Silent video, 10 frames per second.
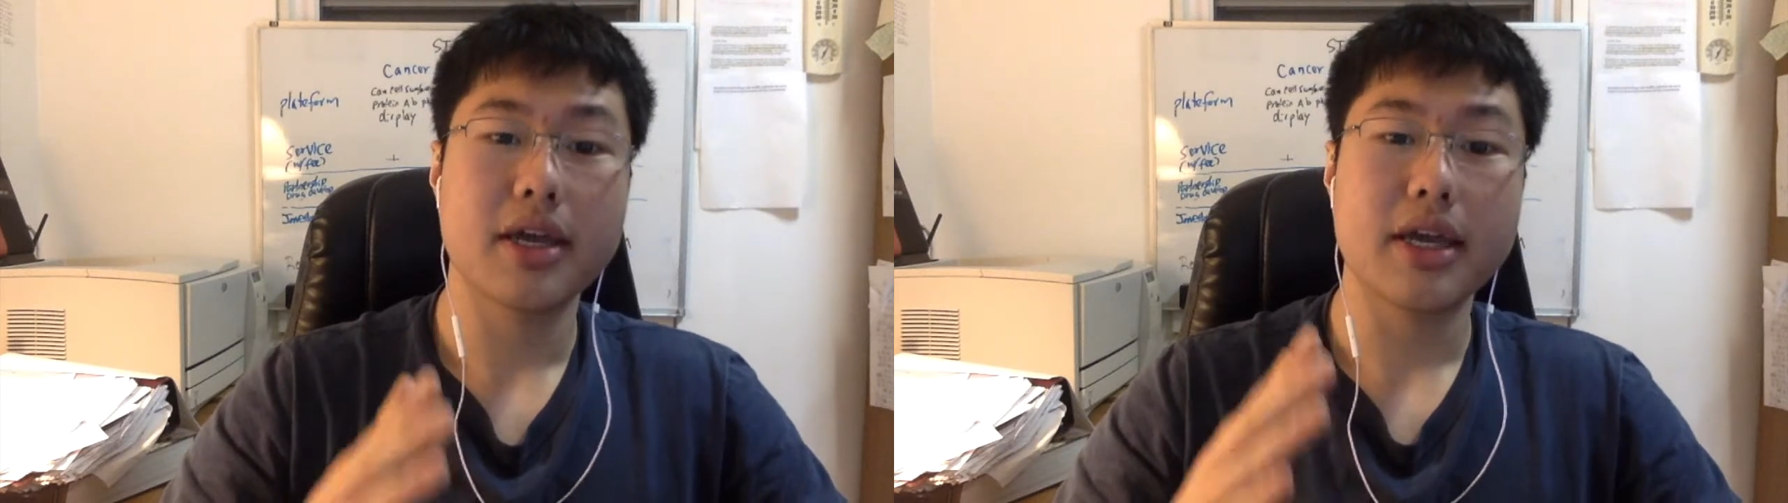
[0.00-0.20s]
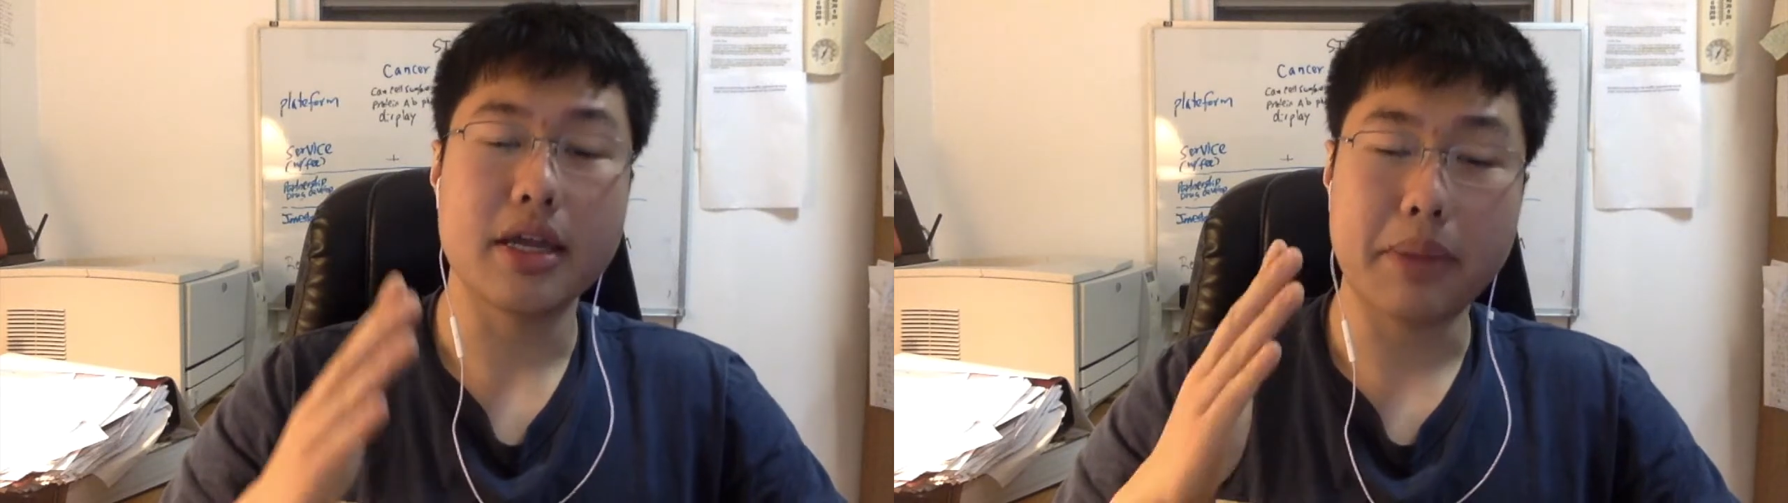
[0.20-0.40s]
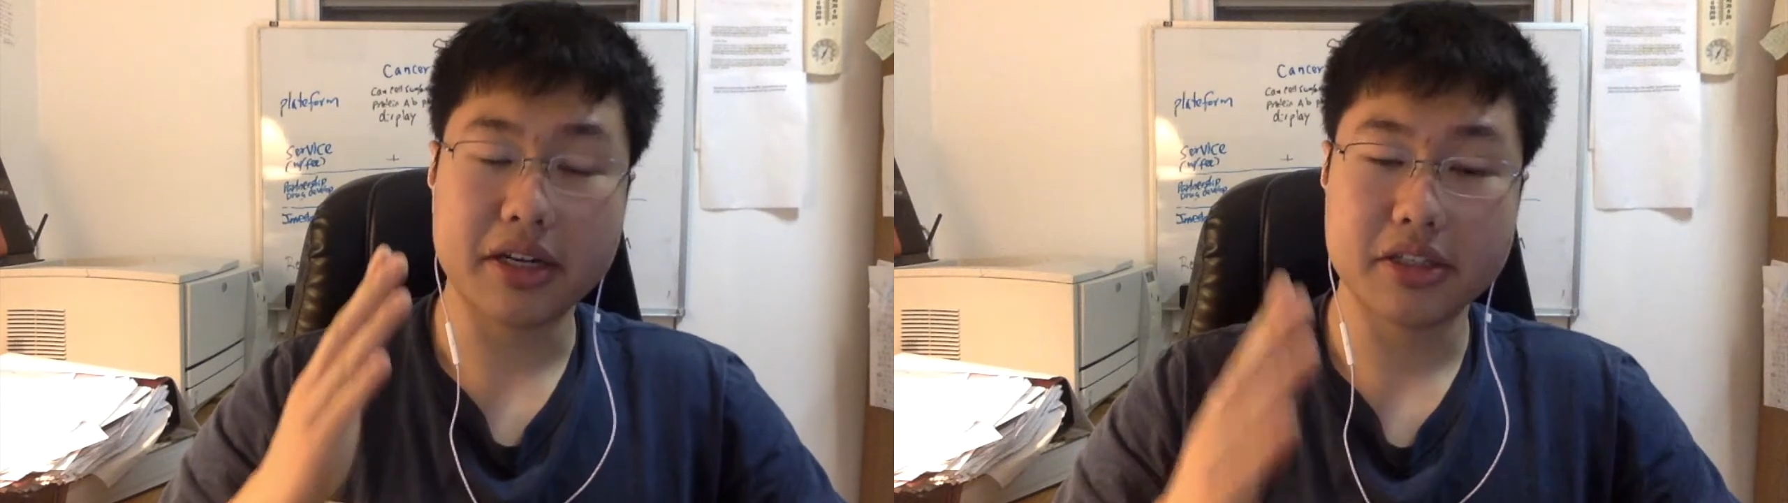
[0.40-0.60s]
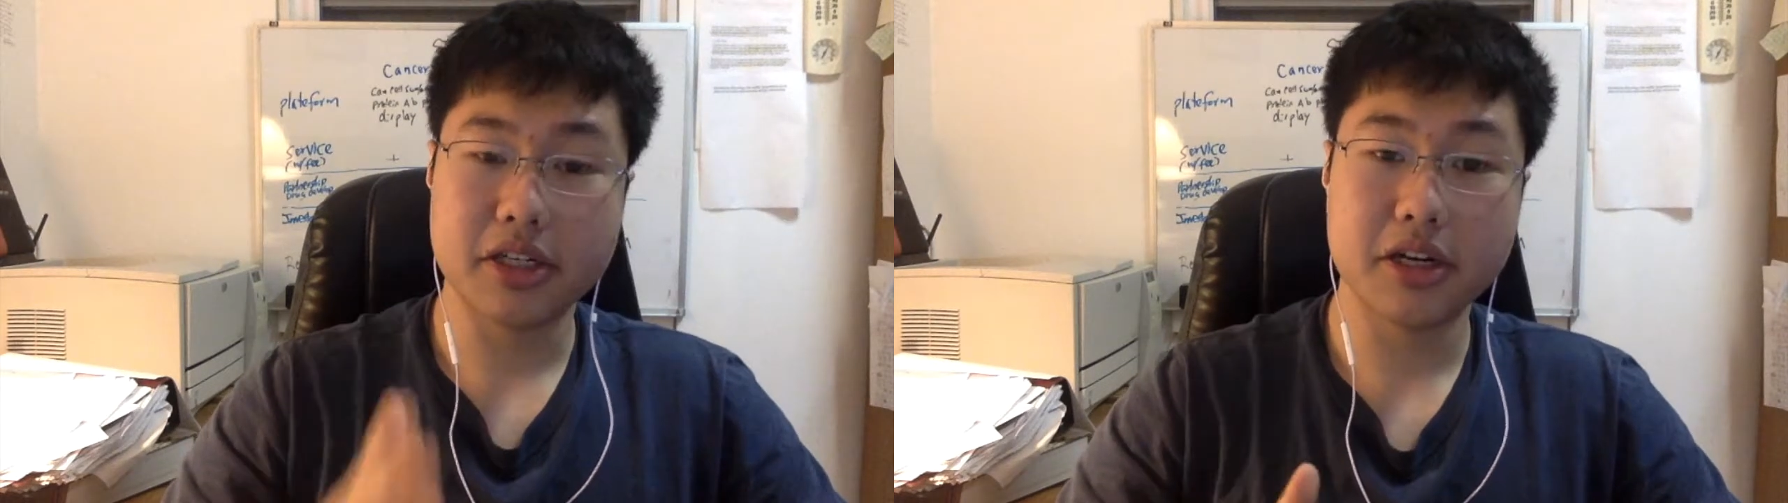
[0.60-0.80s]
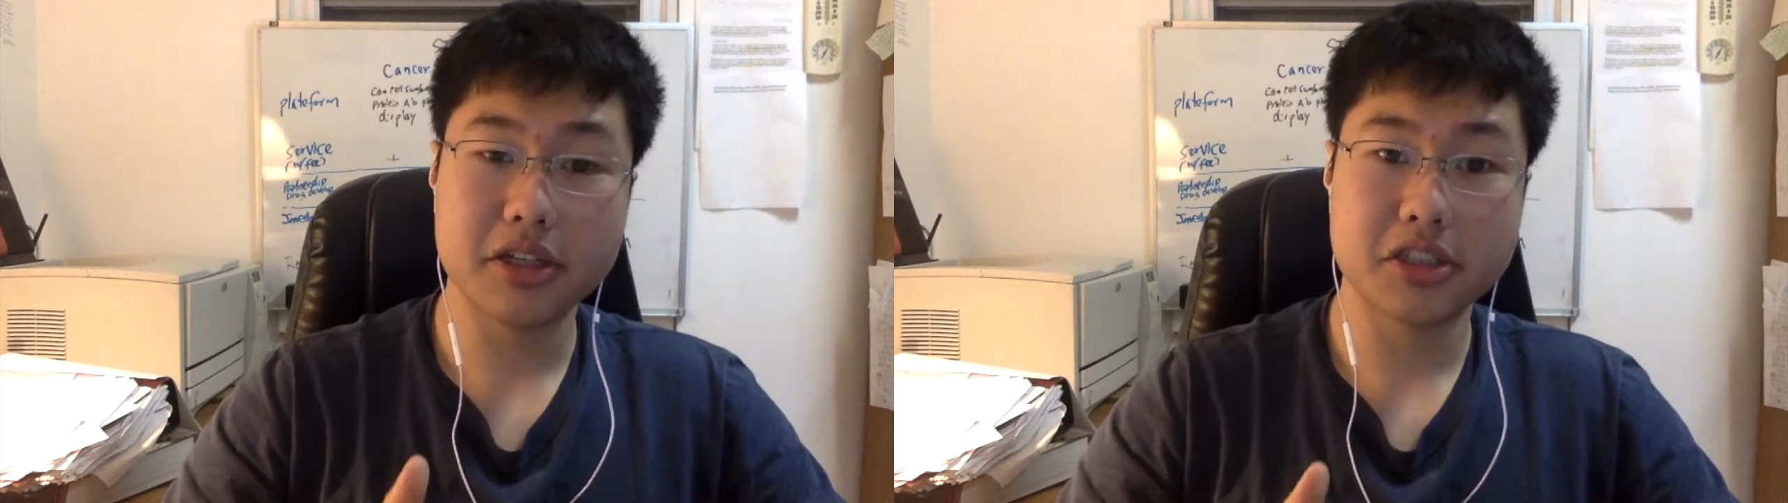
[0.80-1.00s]
in
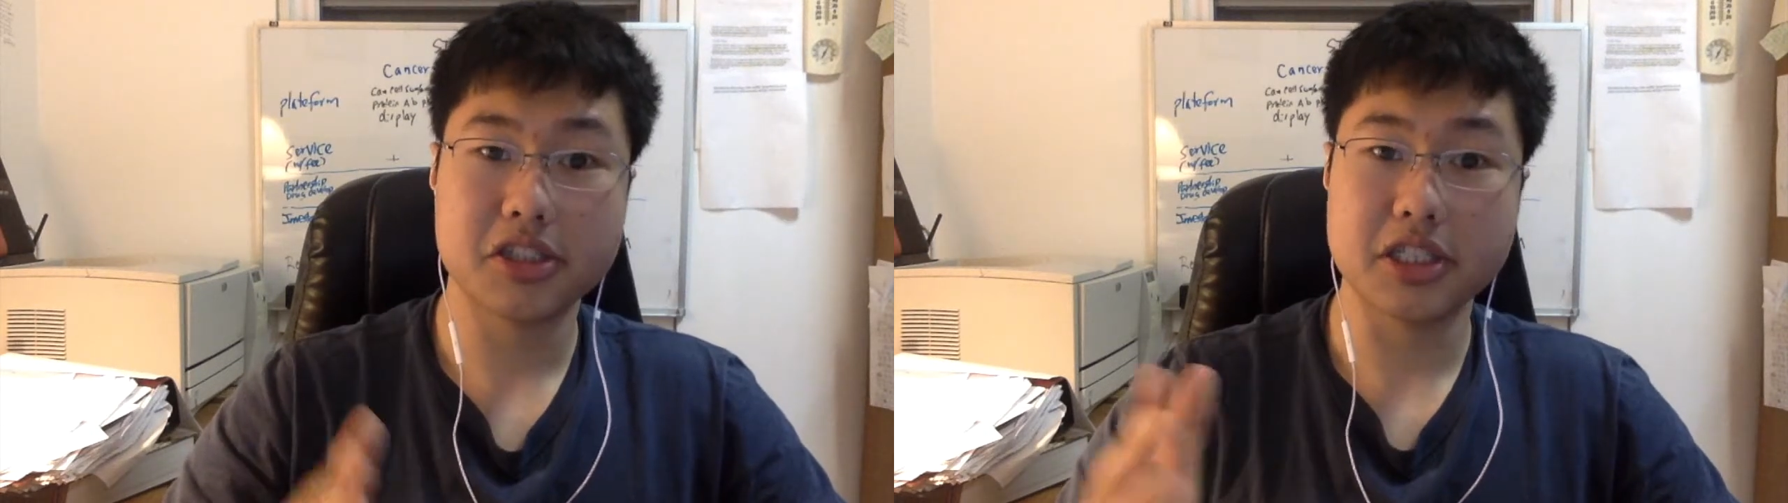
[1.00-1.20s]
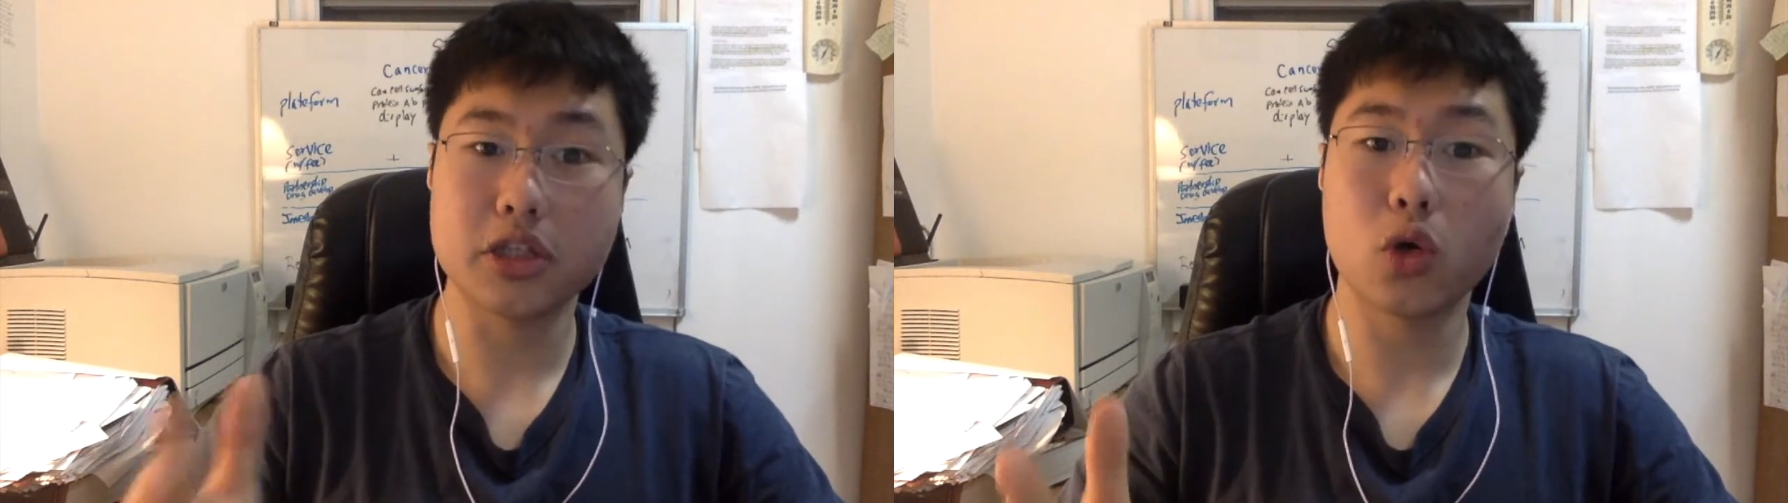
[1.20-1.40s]
bacteria such as E.